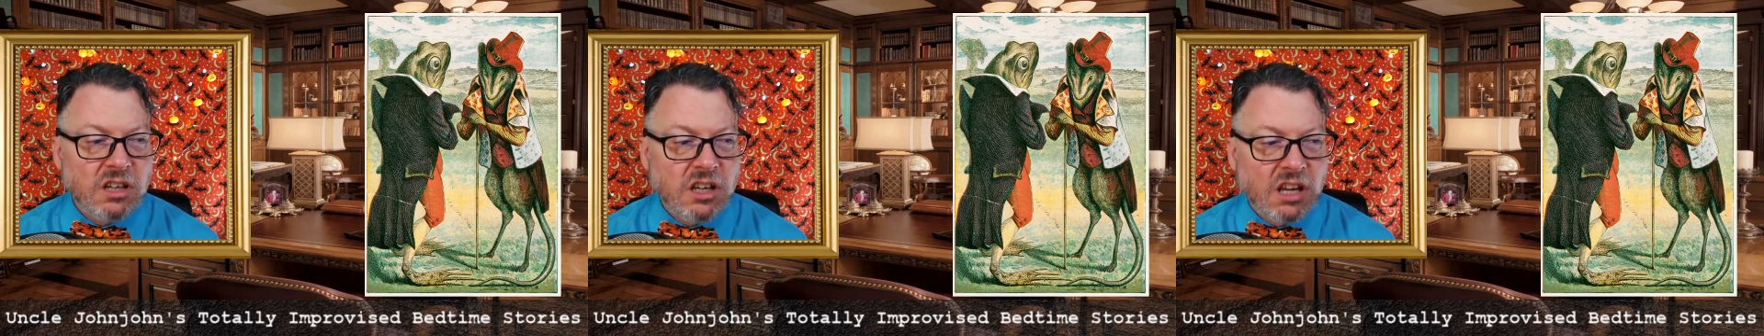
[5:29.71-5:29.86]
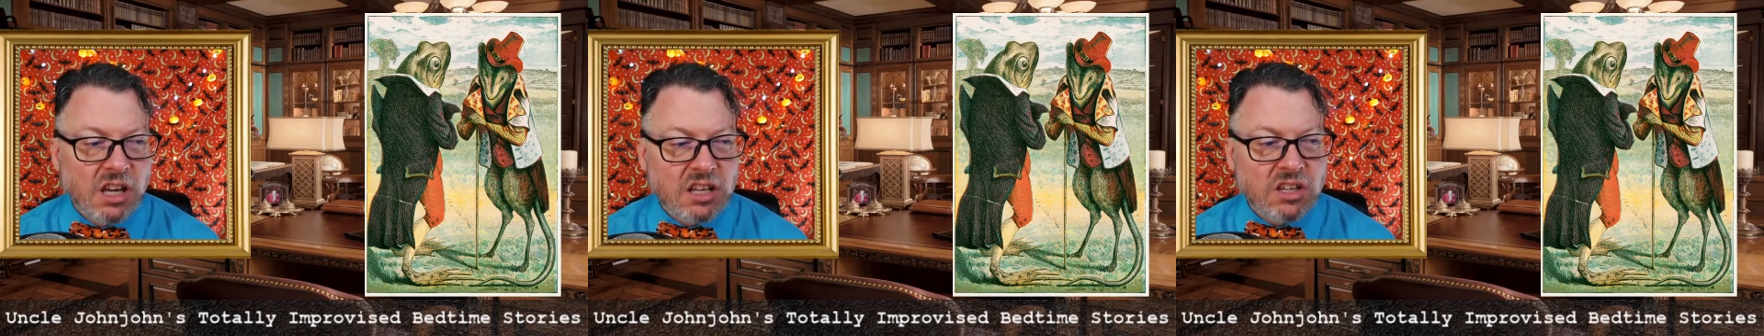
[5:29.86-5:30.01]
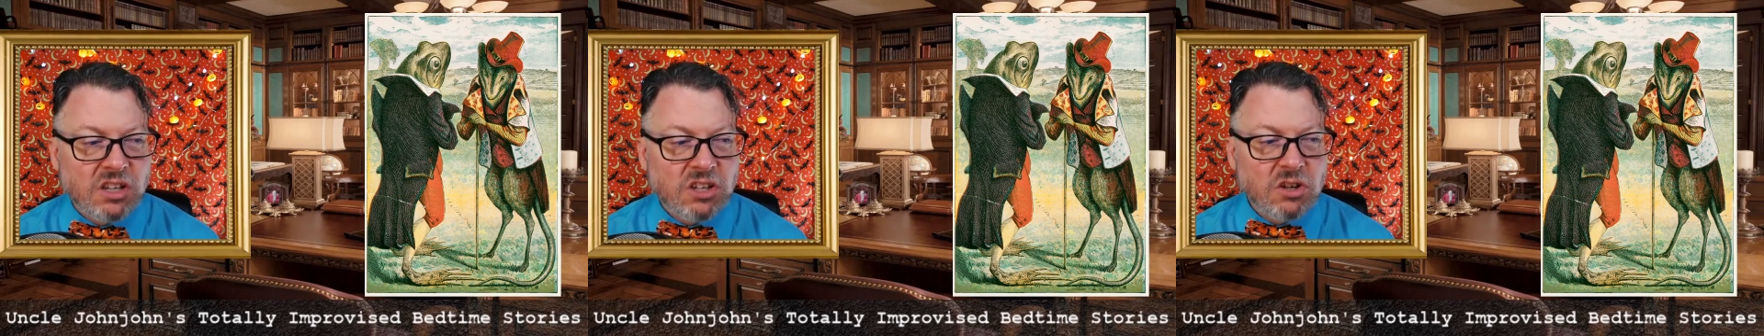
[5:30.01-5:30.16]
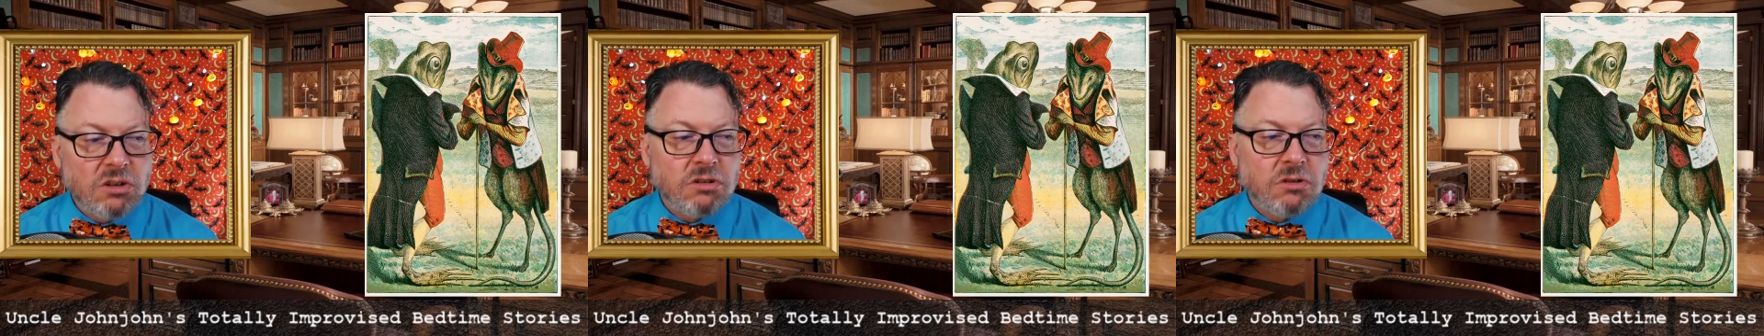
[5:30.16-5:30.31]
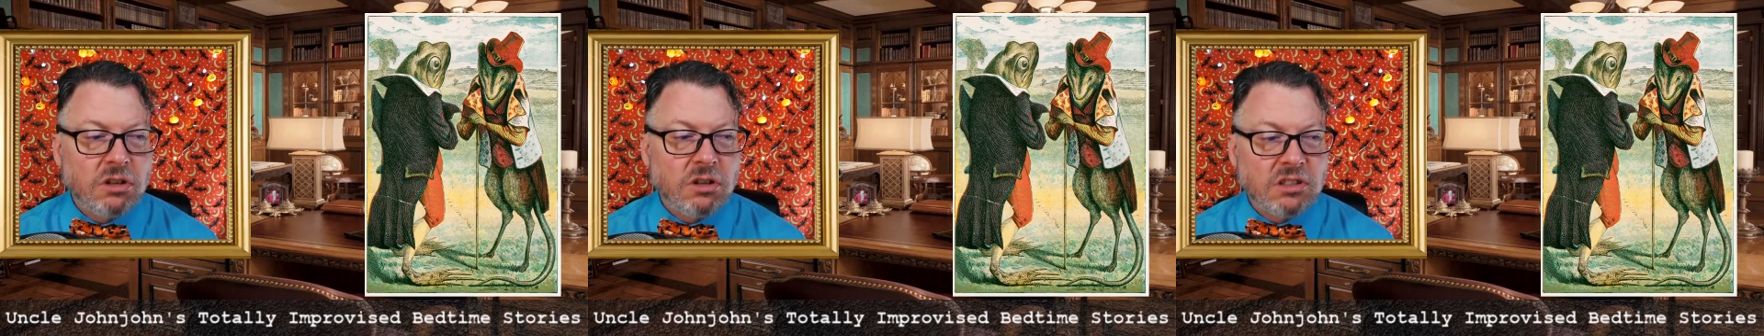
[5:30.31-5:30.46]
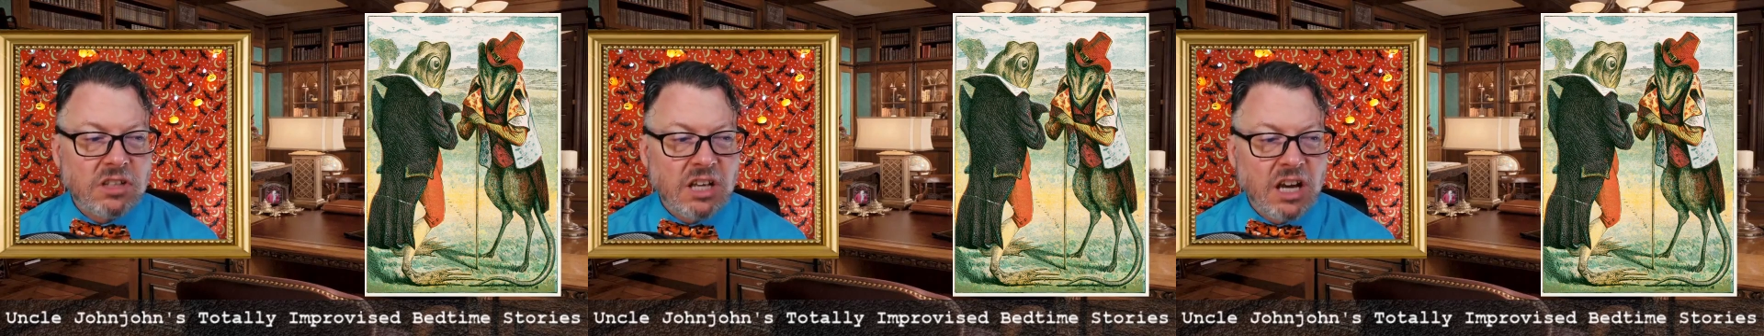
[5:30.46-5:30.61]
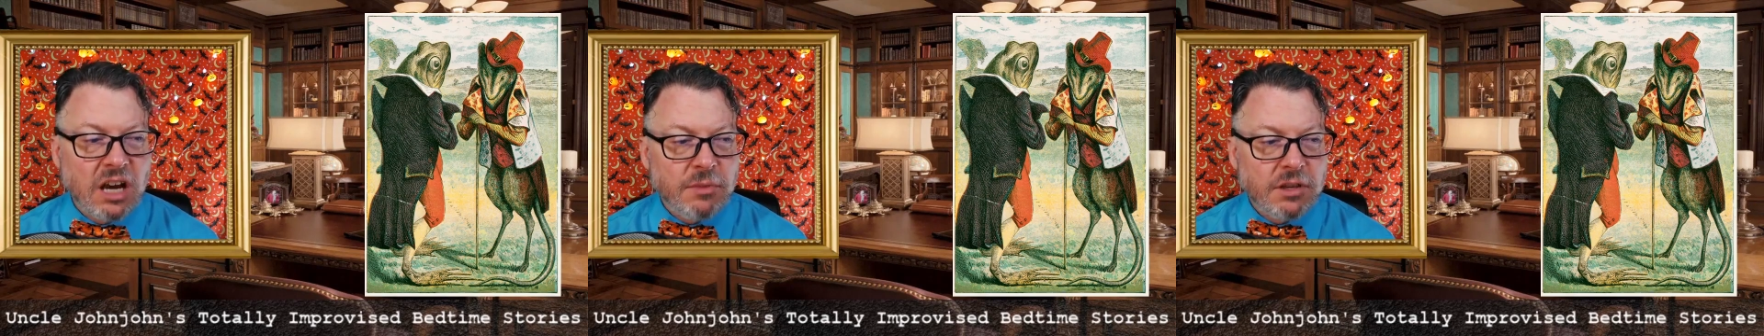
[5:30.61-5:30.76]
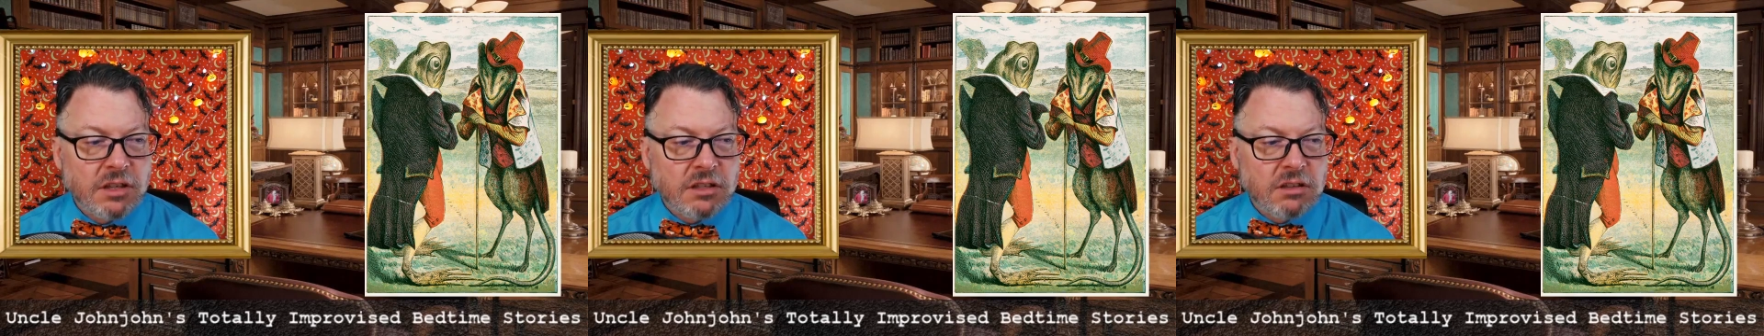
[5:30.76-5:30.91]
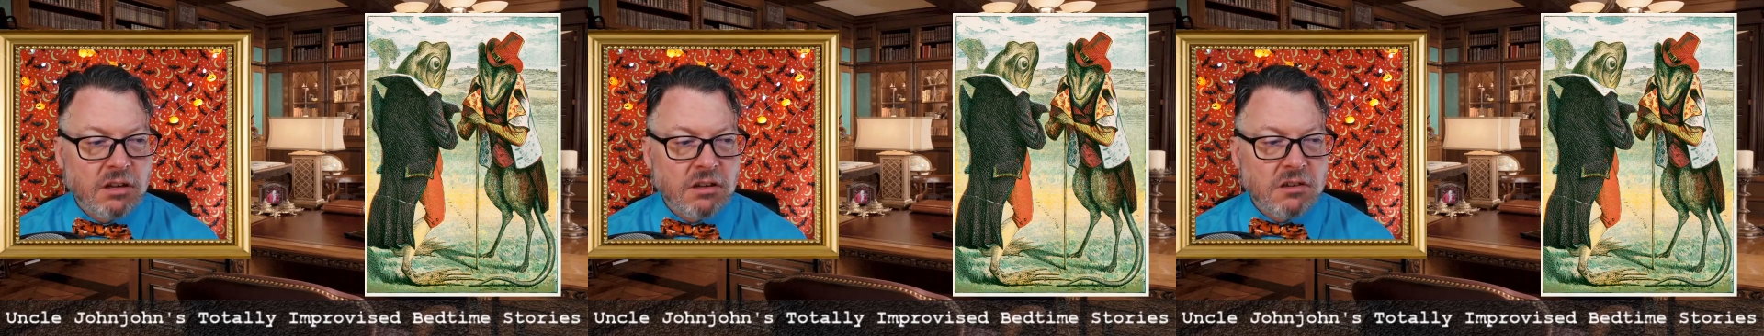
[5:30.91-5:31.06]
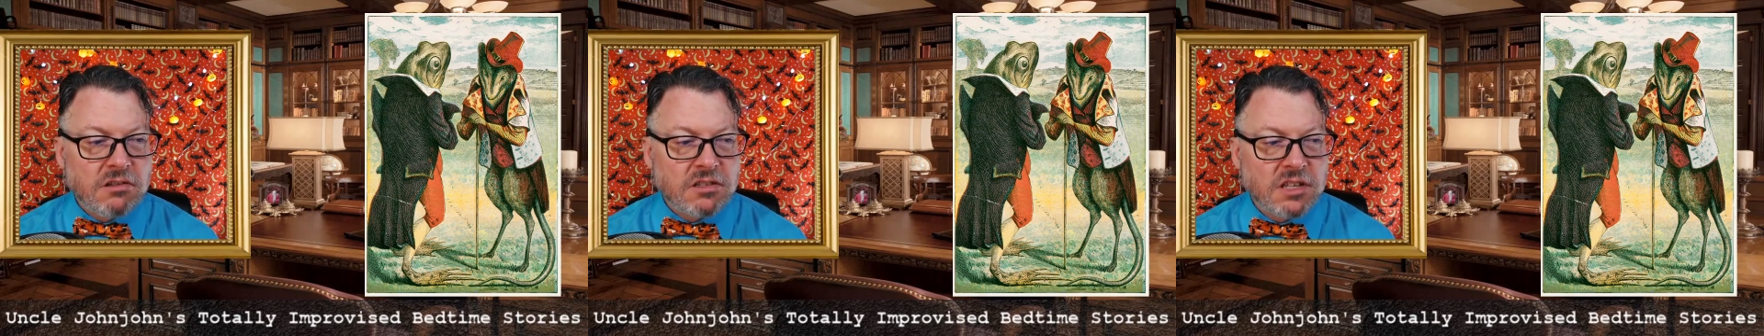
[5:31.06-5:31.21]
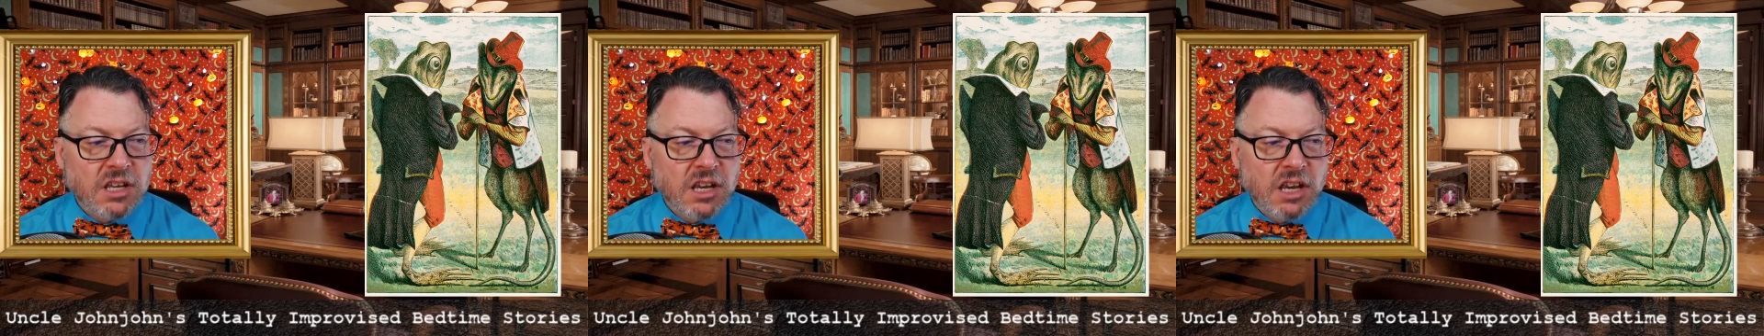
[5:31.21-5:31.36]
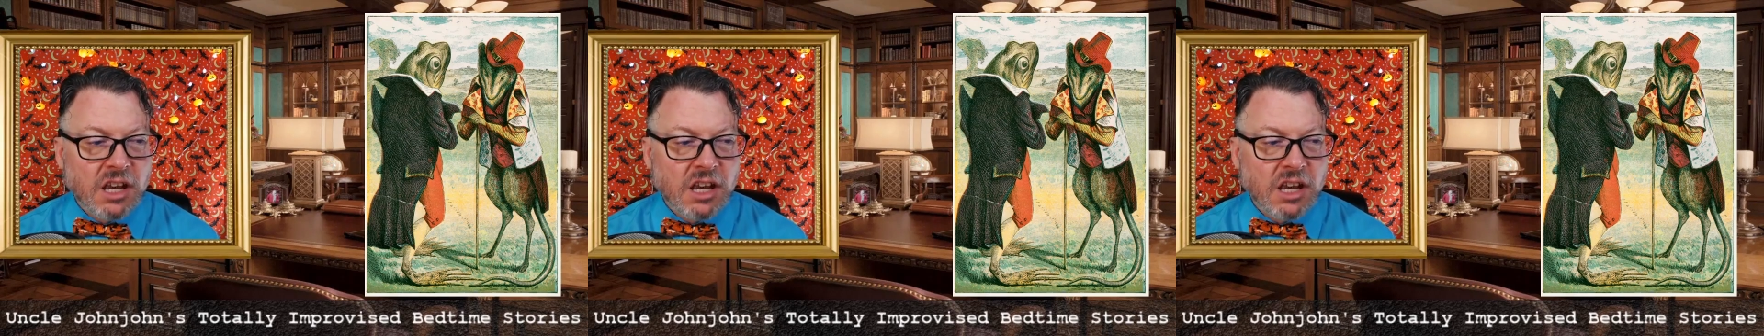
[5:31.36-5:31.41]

in your old timey clothes.